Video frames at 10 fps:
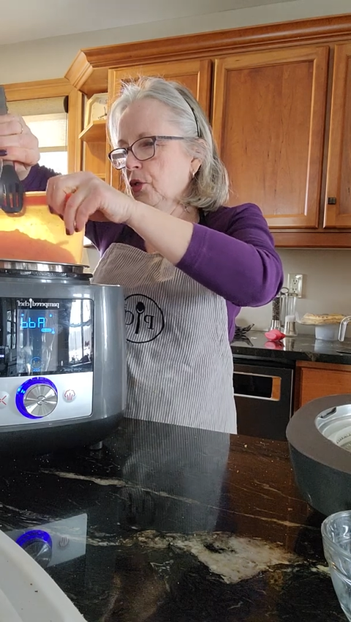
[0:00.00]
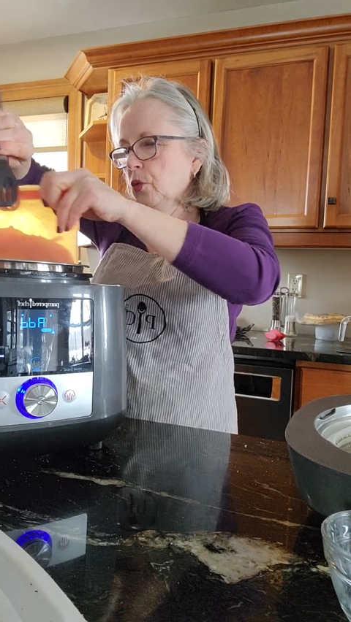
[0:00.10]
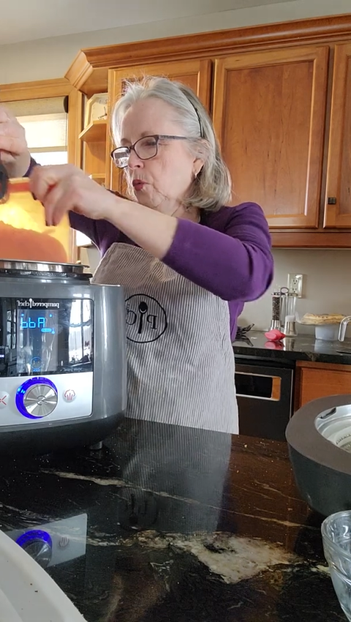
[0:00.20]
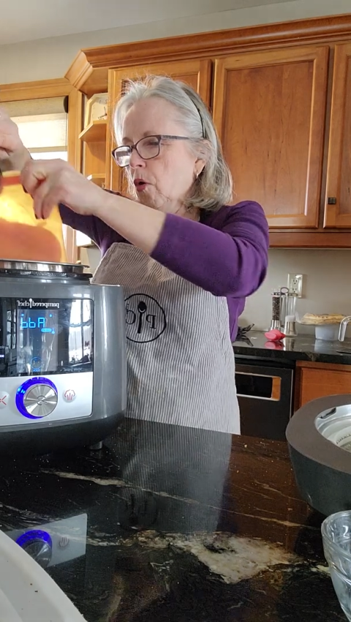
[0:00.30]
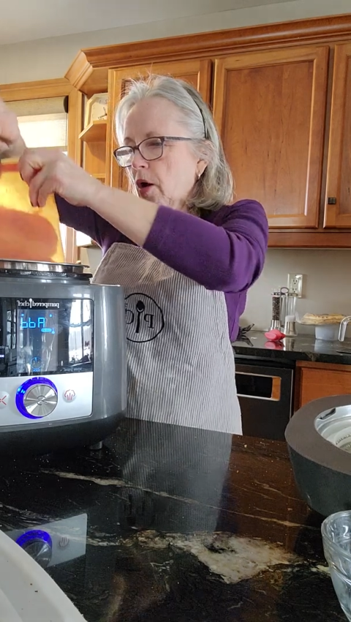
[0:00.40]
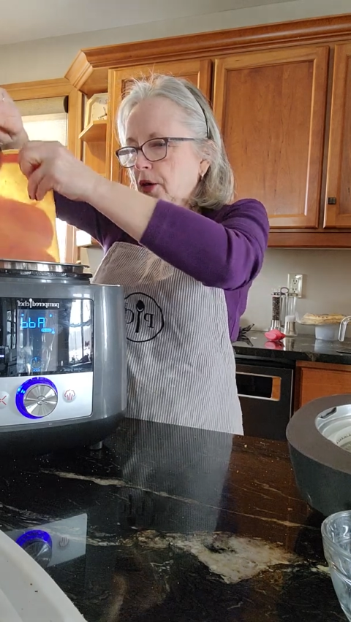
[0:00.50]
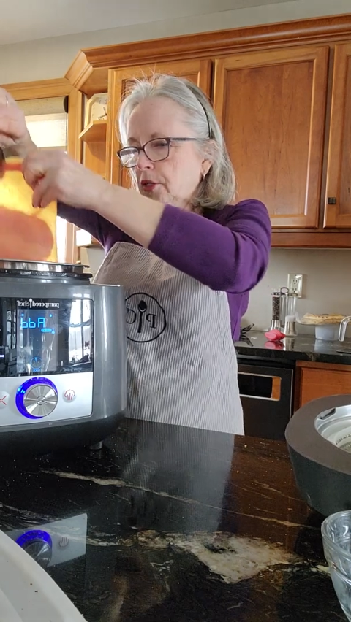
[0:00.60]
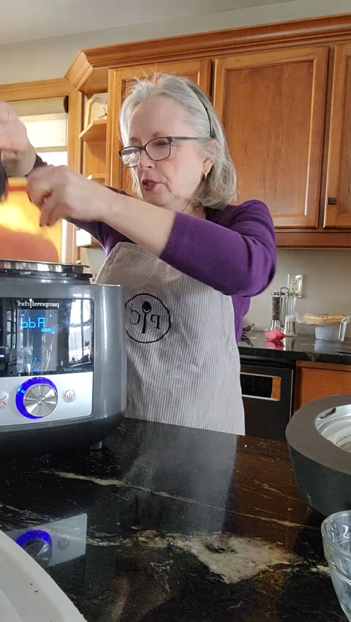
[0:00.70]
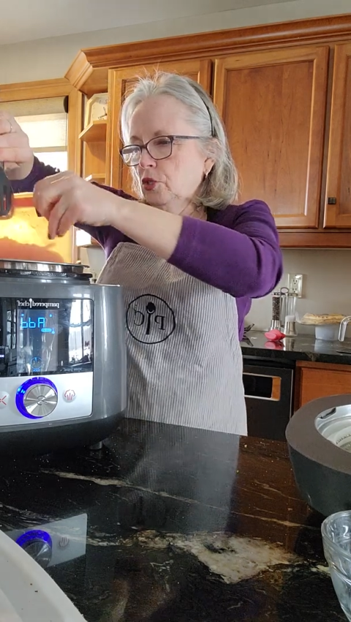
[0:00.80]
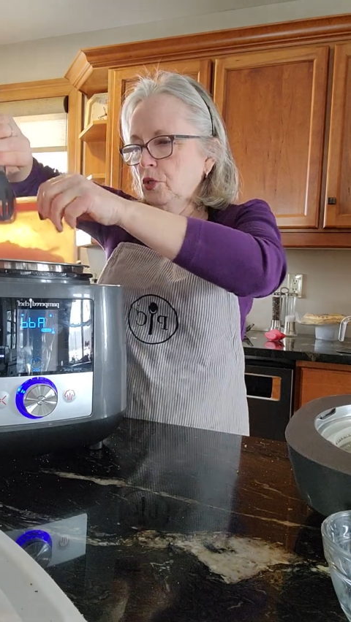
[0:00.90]
the
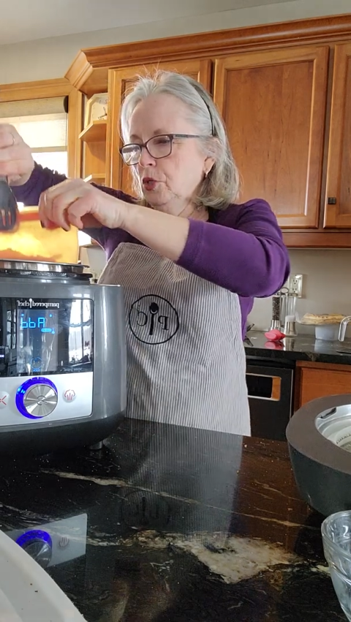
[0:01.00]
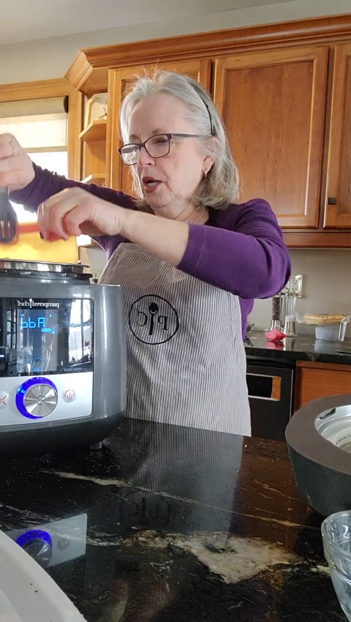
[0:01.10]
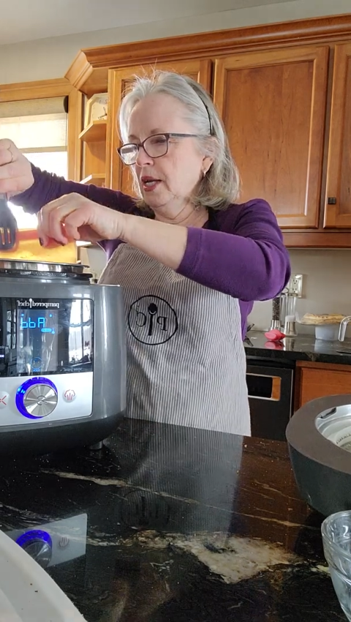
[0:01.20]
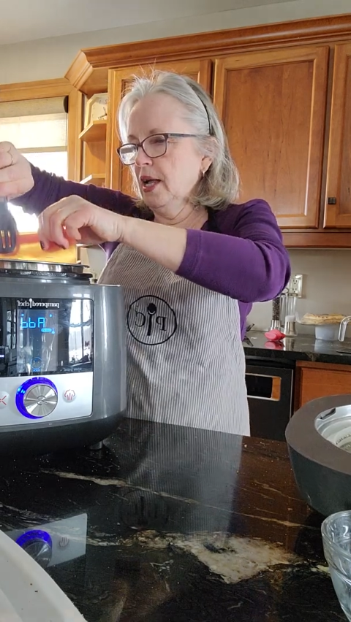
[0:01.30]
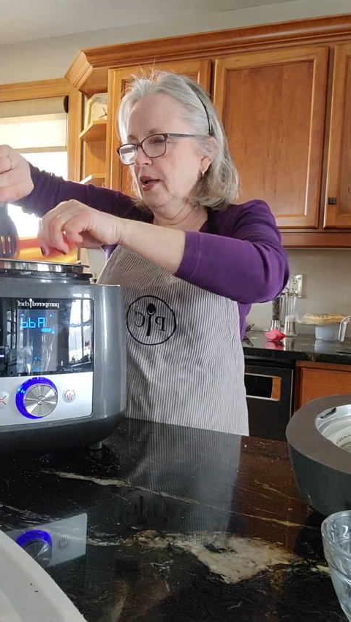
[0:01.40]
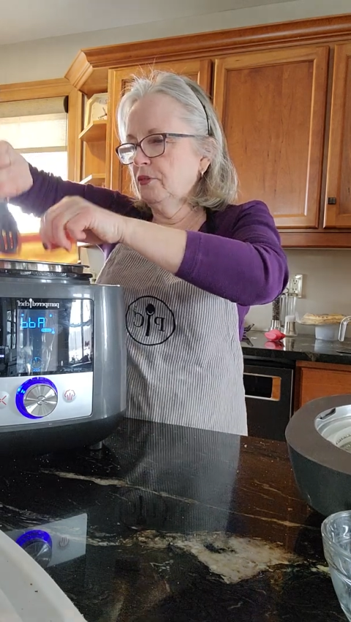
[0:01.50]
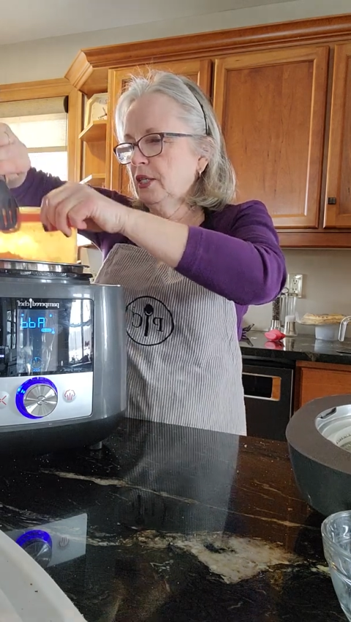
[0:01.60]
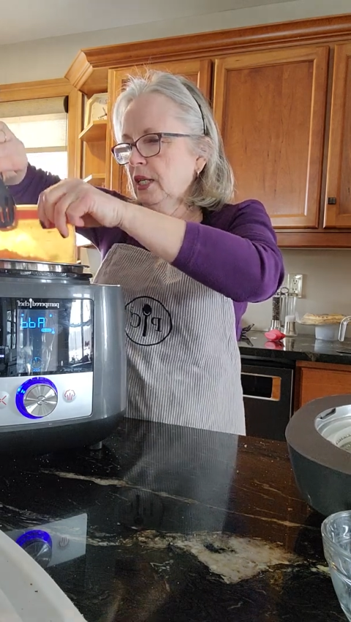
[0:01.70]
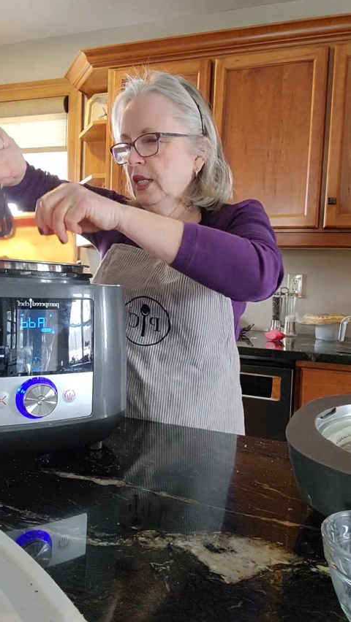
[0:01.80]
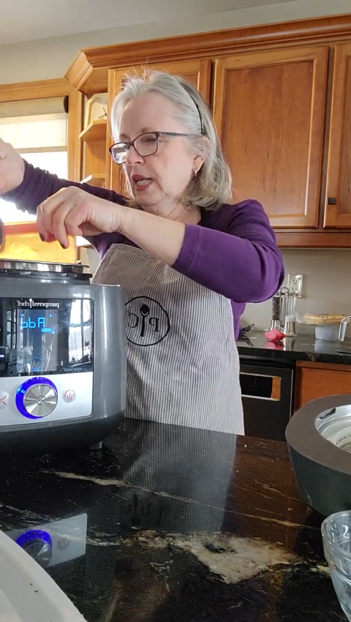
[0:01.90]
water. So you kind of have
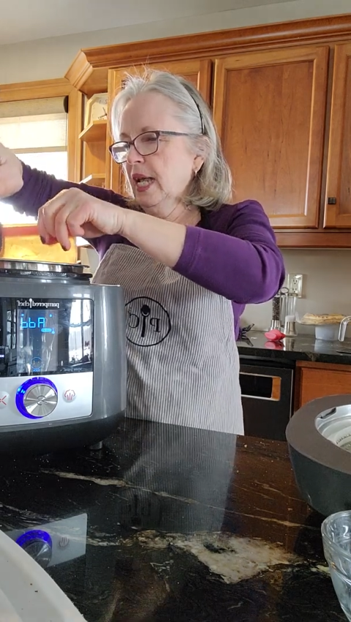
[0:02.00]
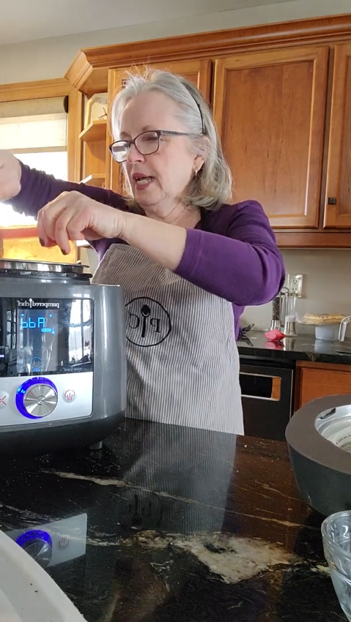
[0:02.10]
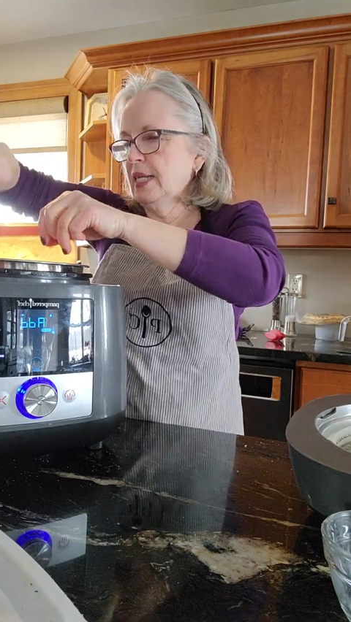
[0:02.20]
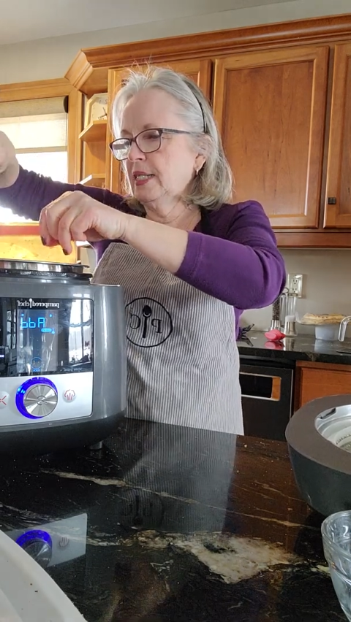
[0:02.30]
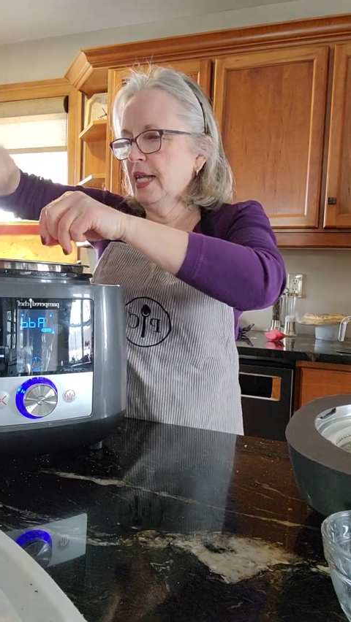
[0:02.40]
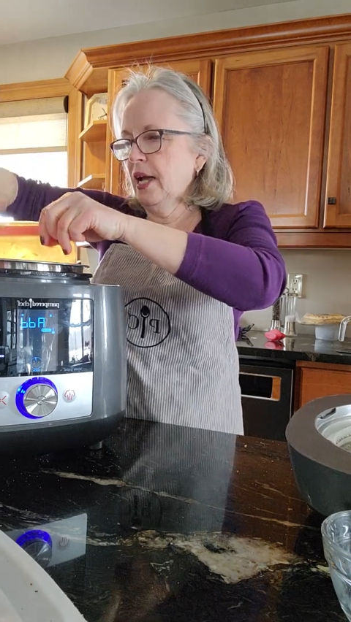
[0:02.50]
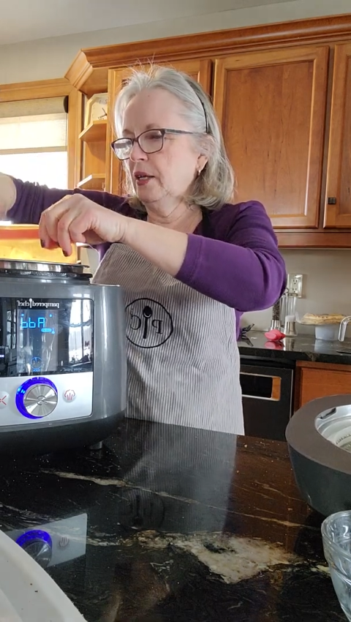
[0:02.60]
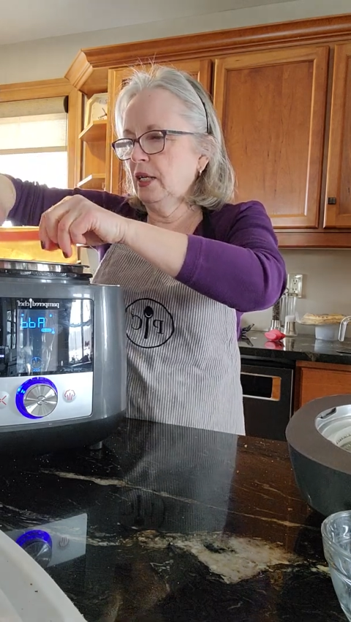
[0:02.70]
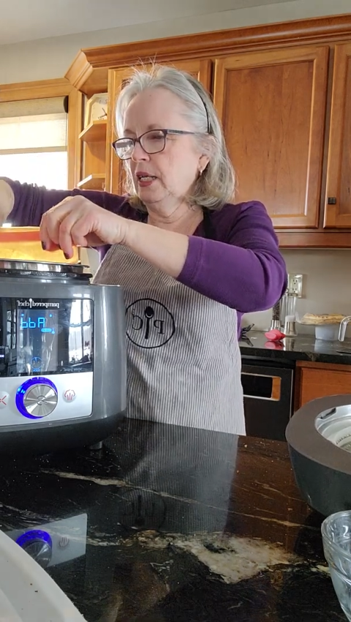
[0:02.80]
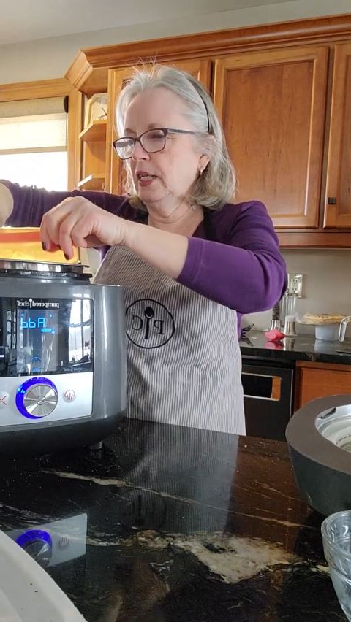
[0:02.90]
to lay it down
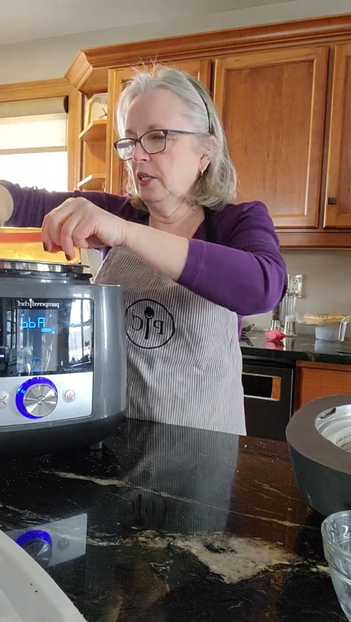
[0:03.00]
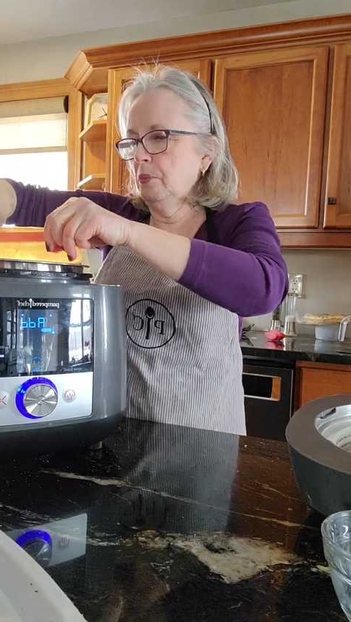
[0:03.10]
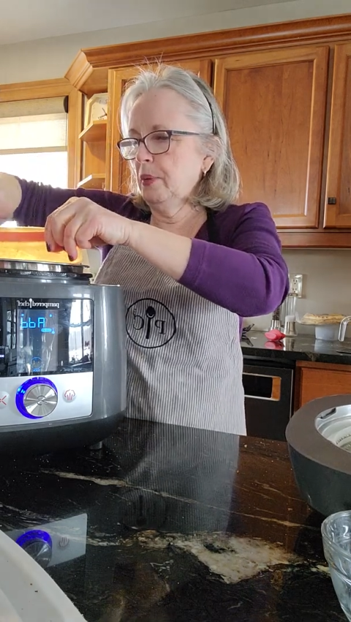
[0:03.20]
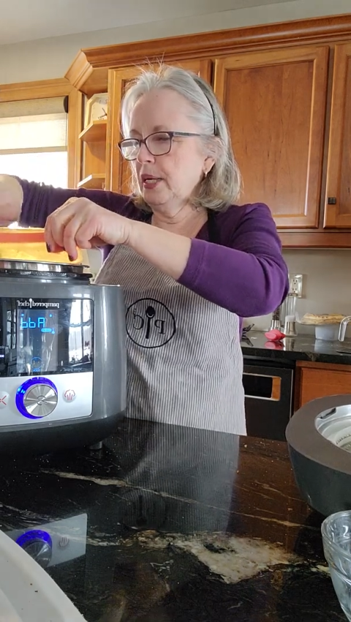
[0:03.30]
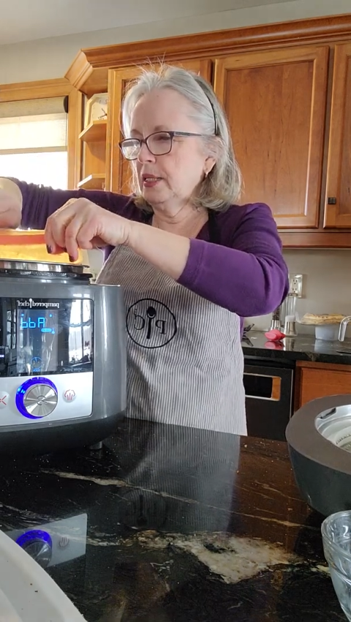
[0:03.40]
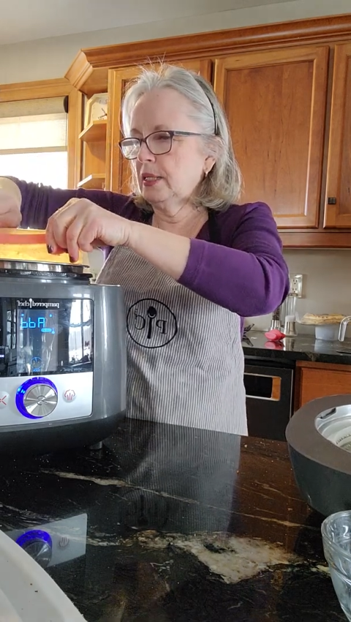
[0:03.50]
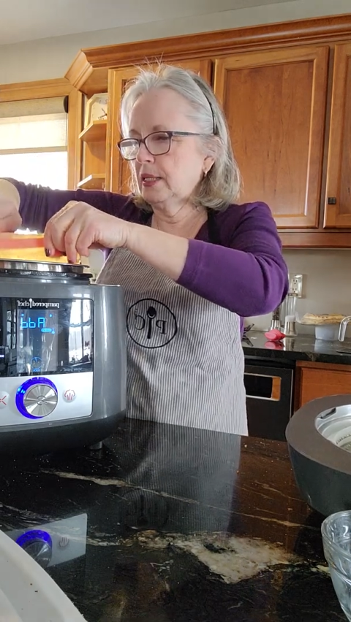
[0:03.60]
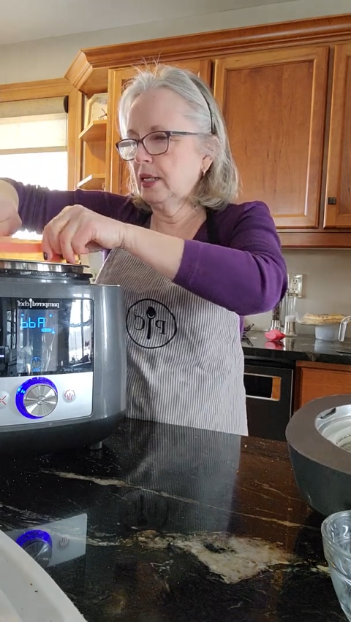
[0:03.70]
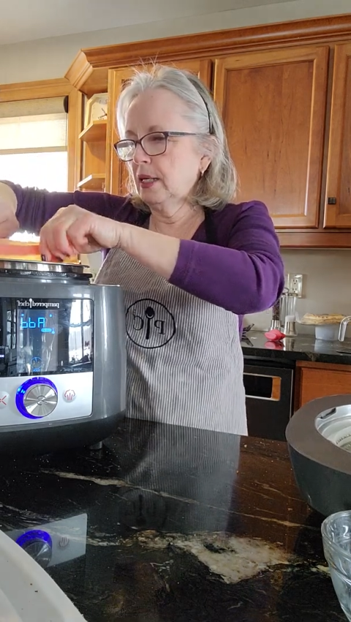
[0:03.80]
a little bit.